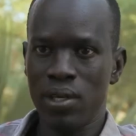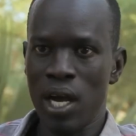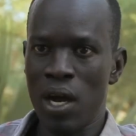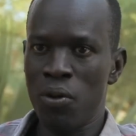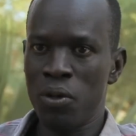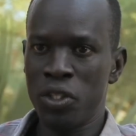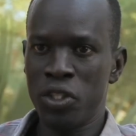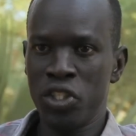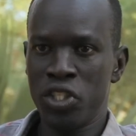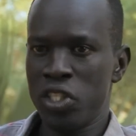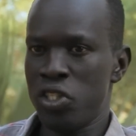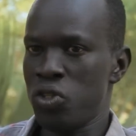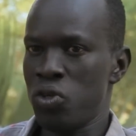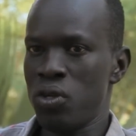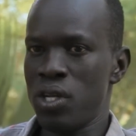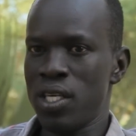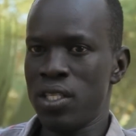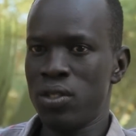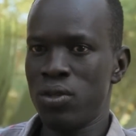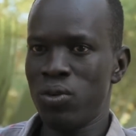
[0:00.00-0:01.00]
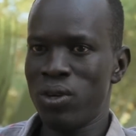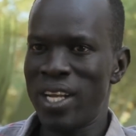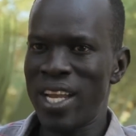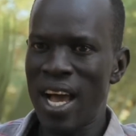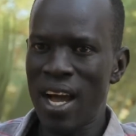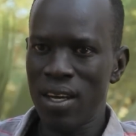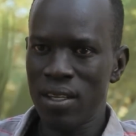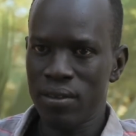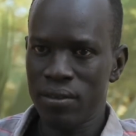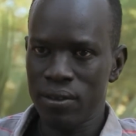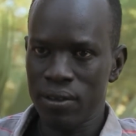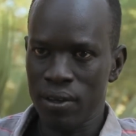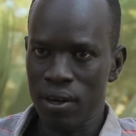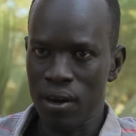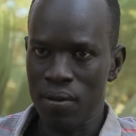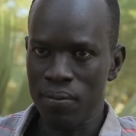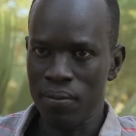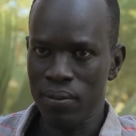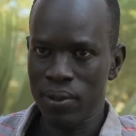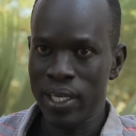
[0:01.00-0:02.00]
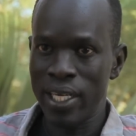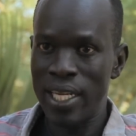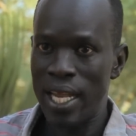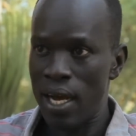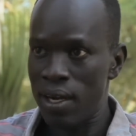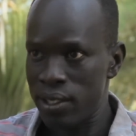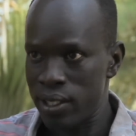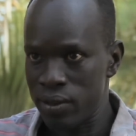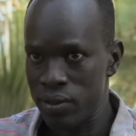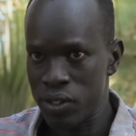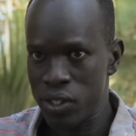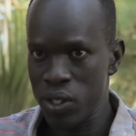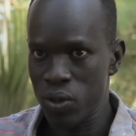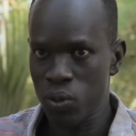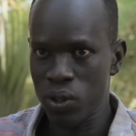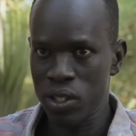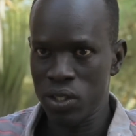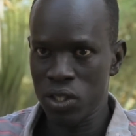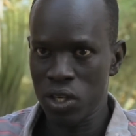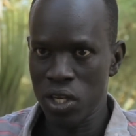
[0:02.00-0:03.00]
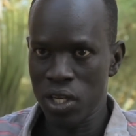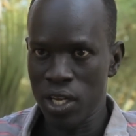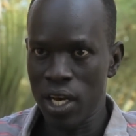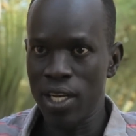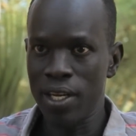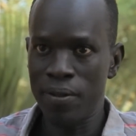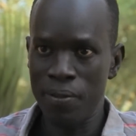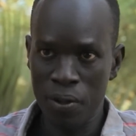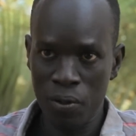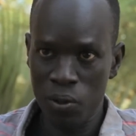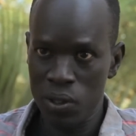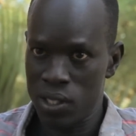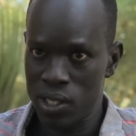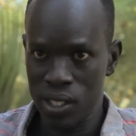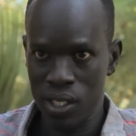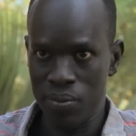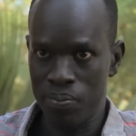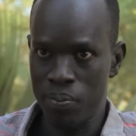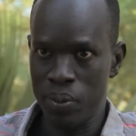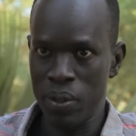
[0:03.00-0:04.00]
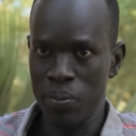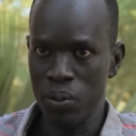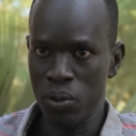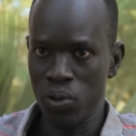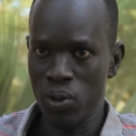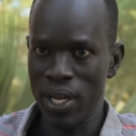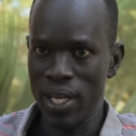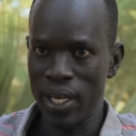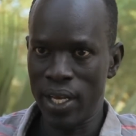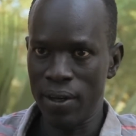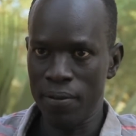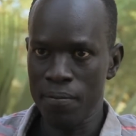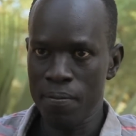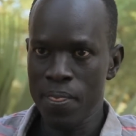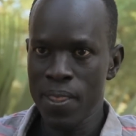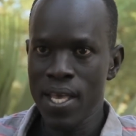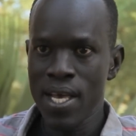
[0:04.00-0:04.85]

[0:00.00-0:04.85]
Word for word: Our teacher told us to run out, from, get out and see what is going on. And then we see people running.